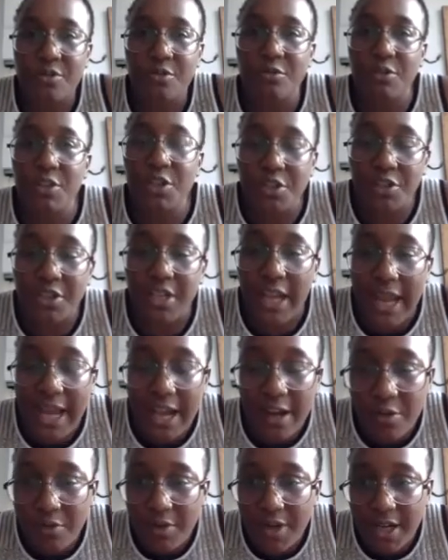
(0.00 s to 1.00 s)
or a good
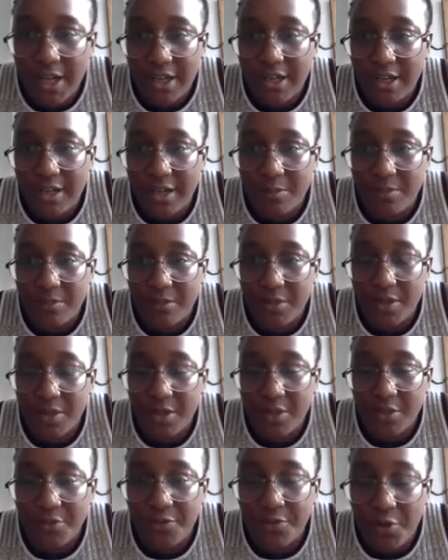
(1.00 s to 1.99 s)
outcome
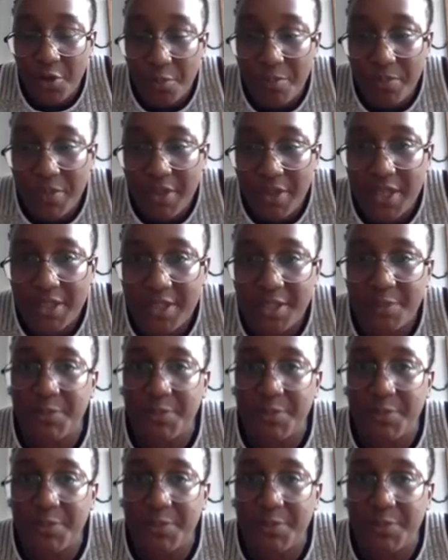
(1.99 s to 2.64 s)
from this,